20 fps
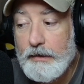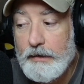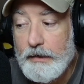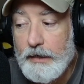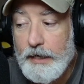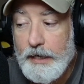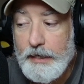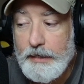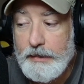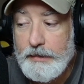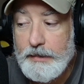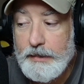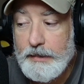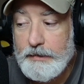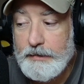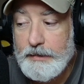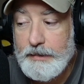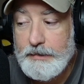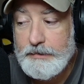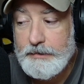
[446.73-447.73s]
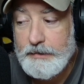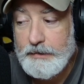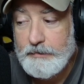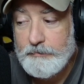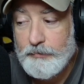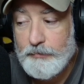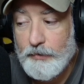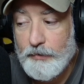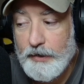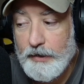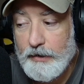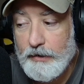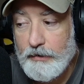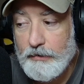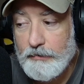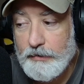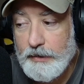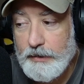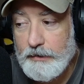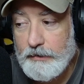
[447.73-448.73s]
and then the 10.0
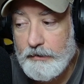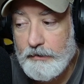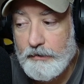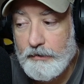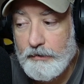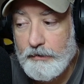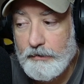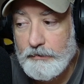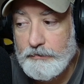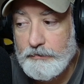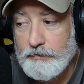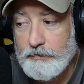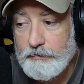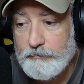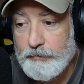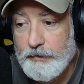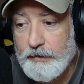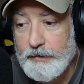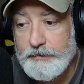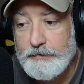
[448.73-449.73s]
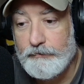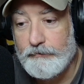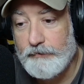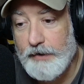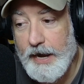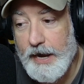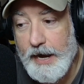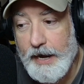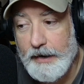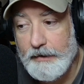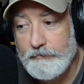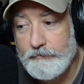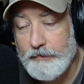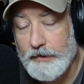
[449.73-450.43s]
kilohertz +5.